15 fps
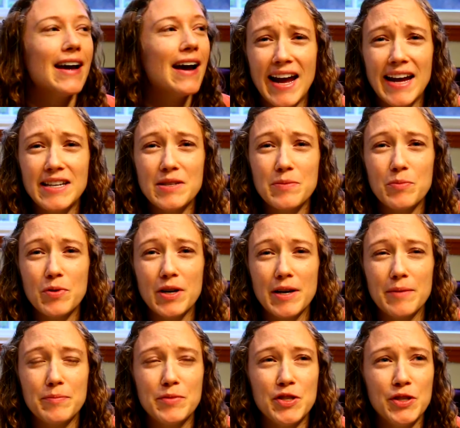I hate to put
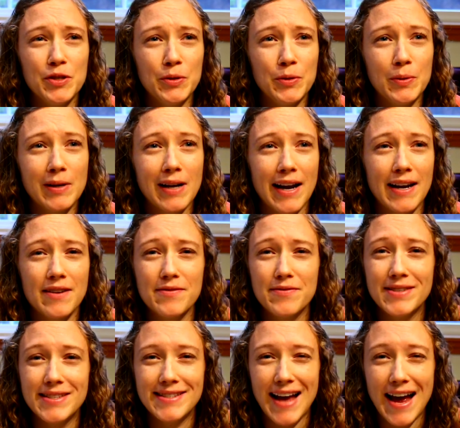up two kind of
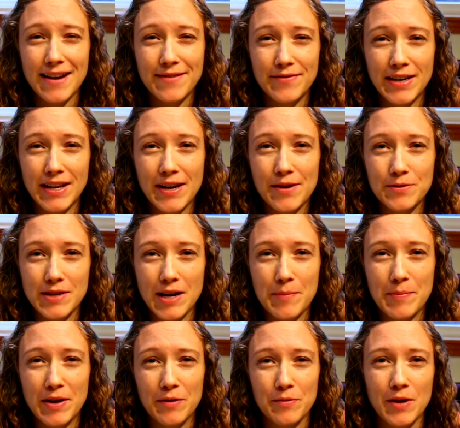sad videos
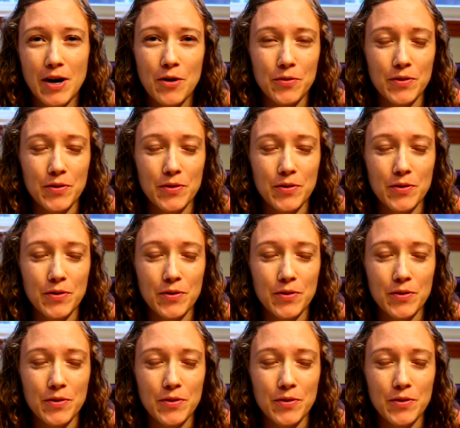up in a row.